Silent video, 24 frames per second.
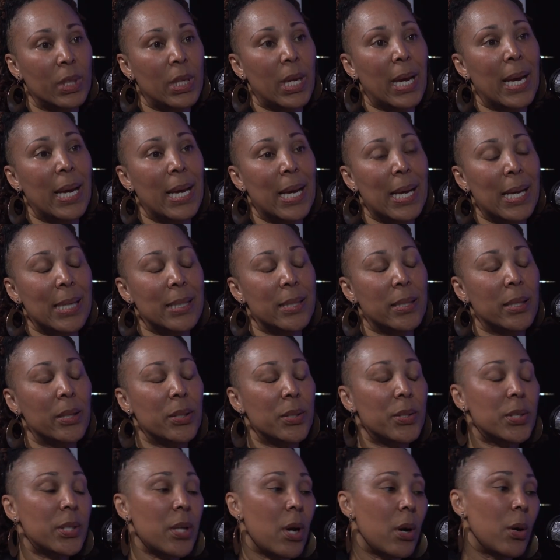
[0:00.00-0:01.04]
Yes.
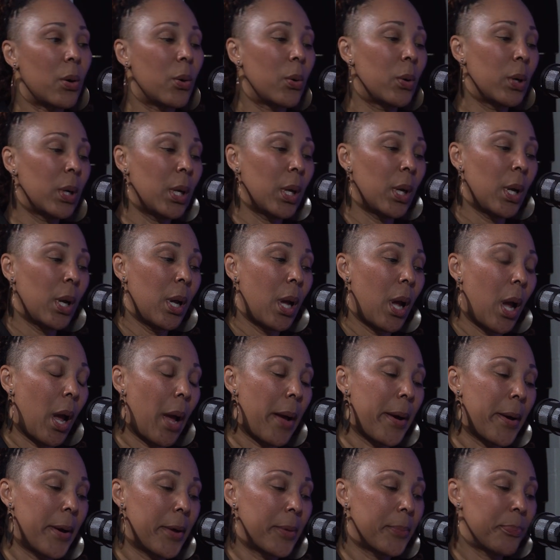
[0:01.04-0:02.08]
So
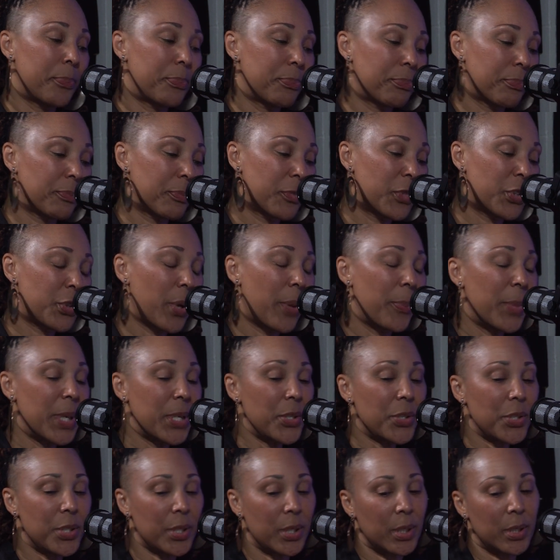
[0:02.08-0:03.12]
I
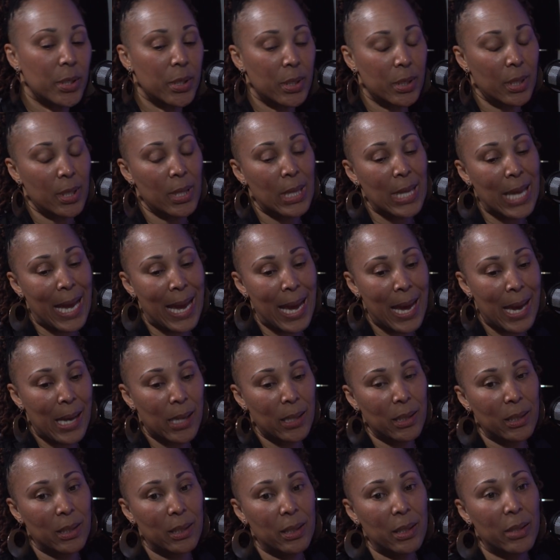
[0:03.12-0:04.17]
mentioned
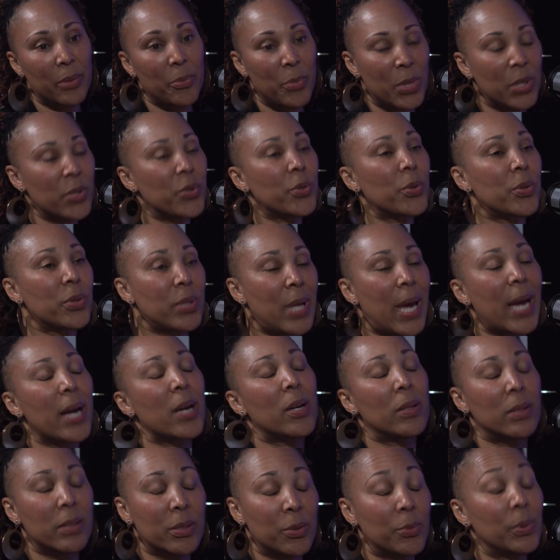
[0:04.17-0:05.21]
that the menstrual
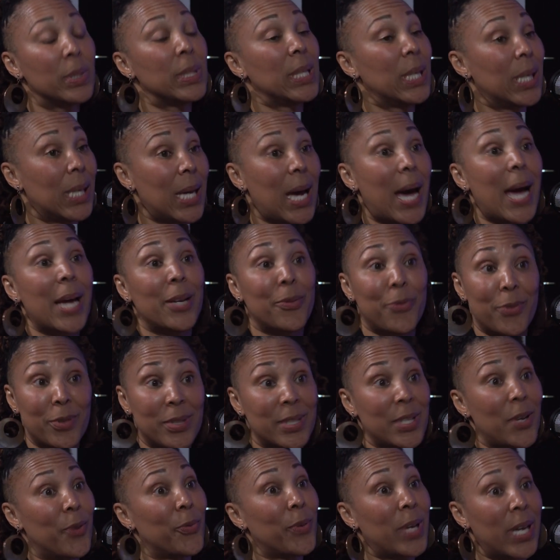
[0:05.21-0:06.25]
cycle is really a guide for
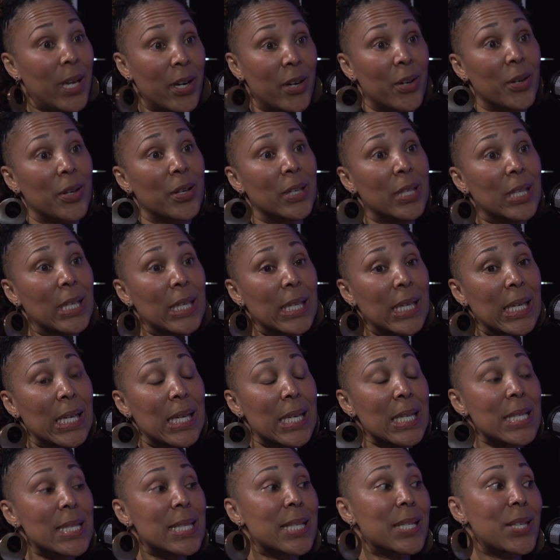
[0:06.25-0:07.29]
self-care.
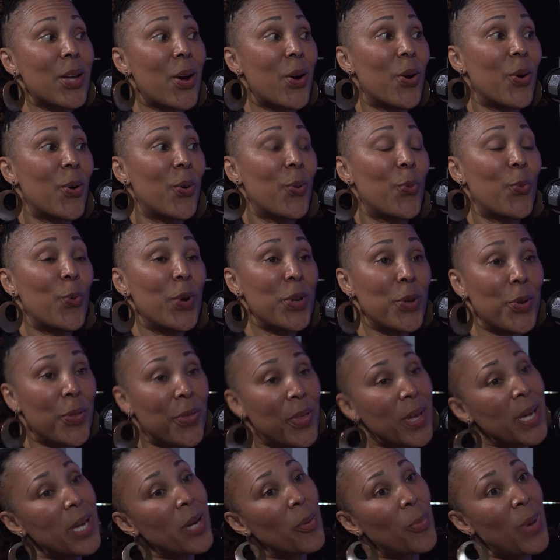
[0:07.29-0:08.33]
So when you
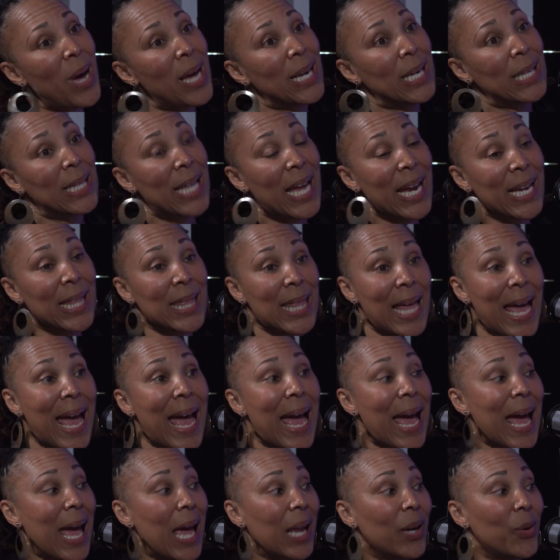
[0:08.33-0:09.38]
think about it like
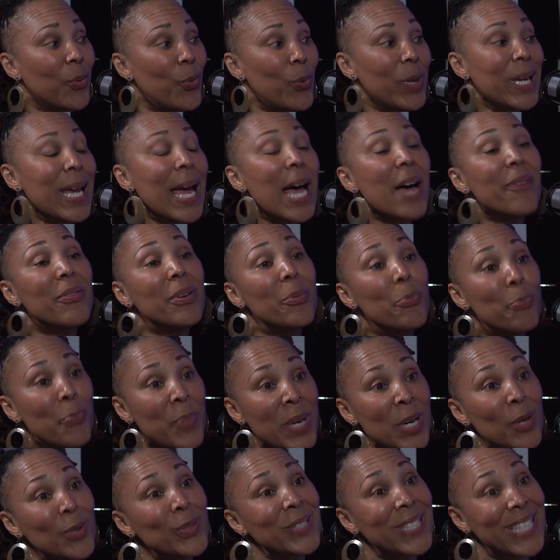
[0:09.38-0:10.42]
that, we have a
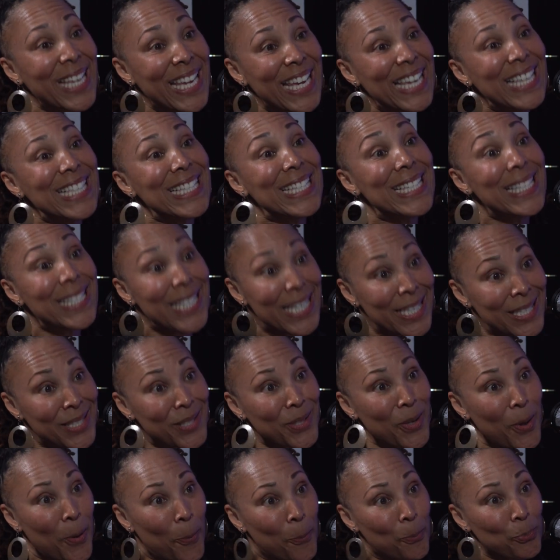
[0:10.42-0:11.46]
built-in
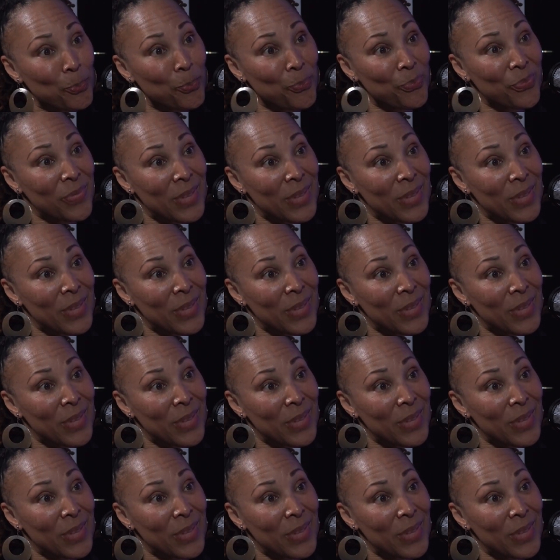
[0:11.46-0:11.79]
system